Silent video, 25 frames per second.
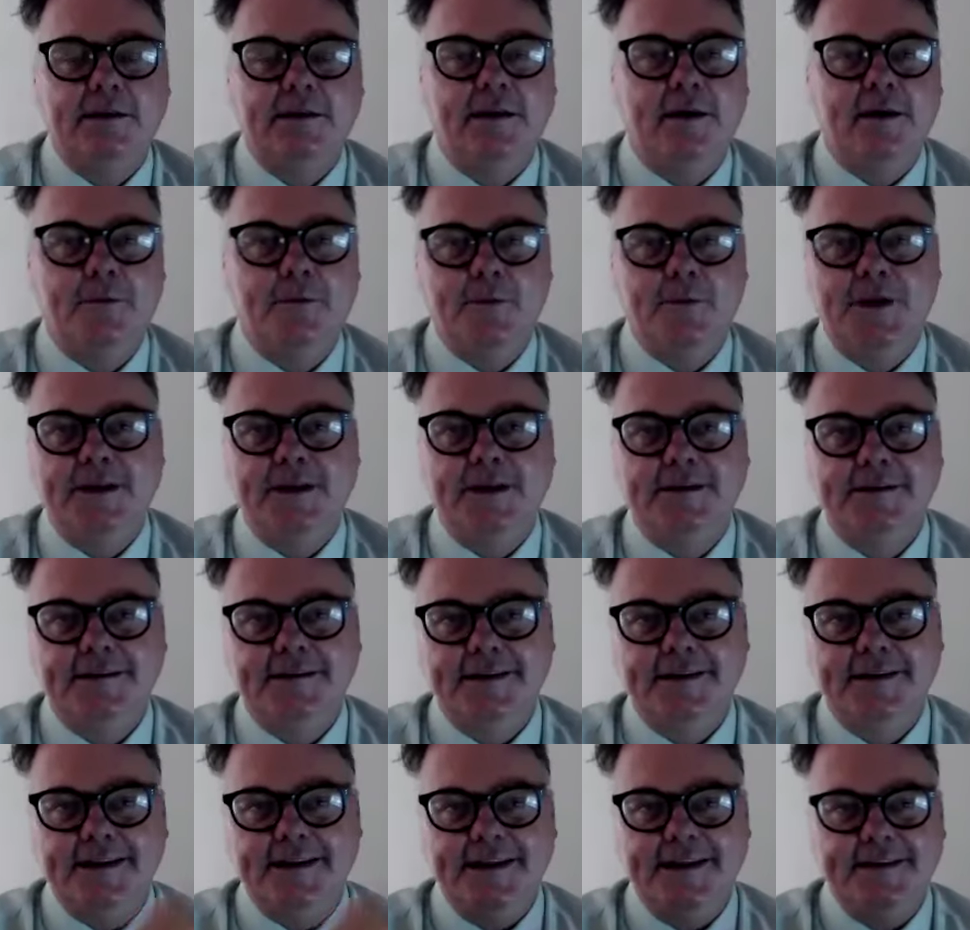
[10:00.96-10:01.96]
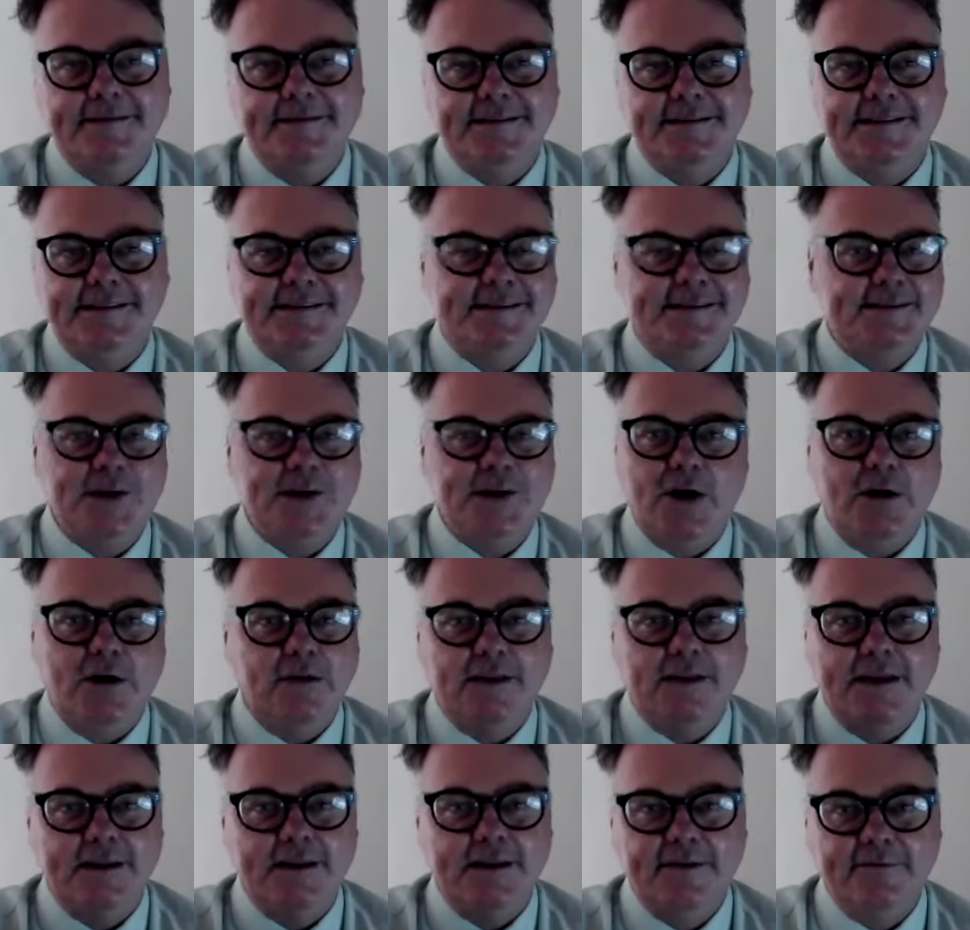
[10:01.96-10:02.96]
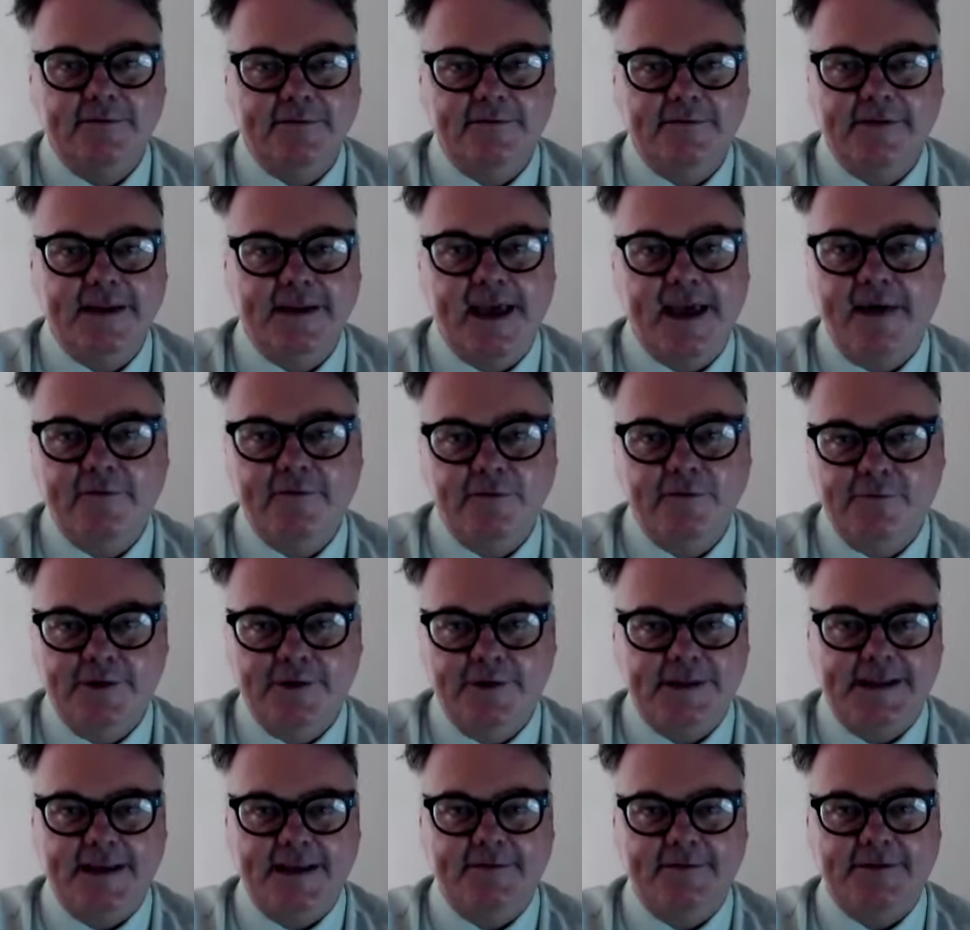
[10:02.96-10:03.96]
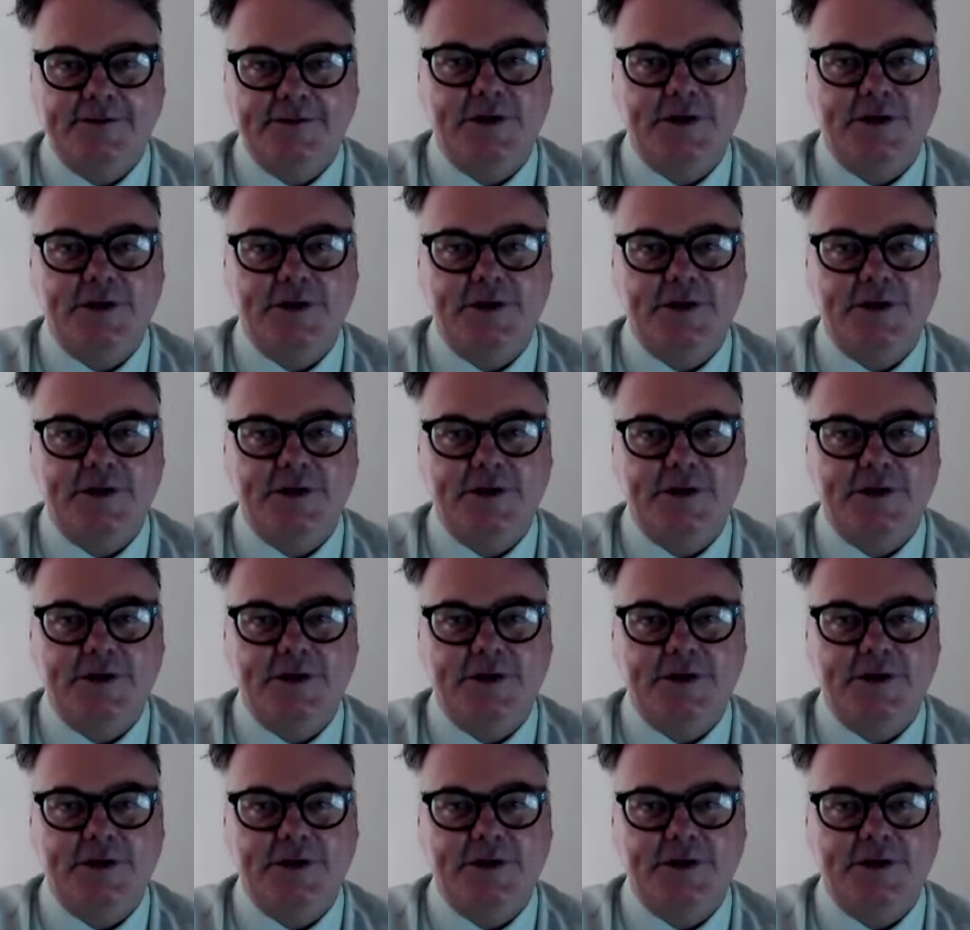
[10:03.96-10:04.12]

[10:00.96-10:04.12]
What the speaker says: and I mean, it's a style that you haven't really ever